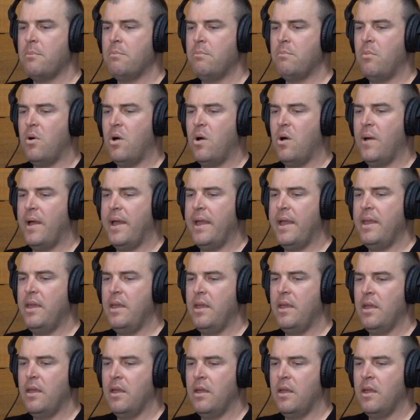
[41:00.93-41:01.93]

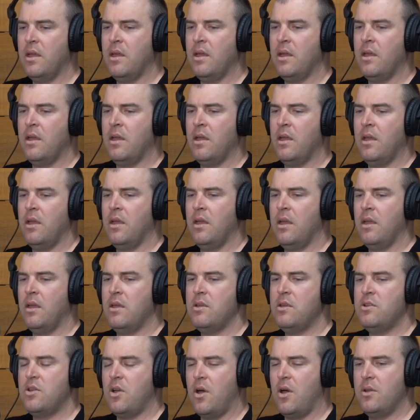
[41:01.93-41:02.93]
My
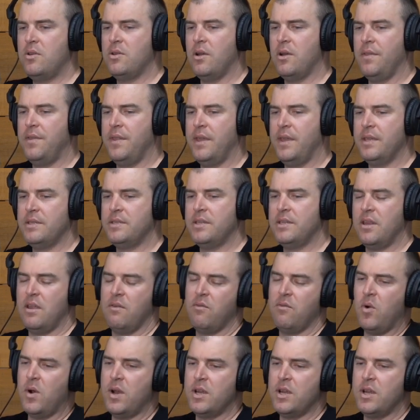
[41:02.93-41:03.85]
note on this, and I've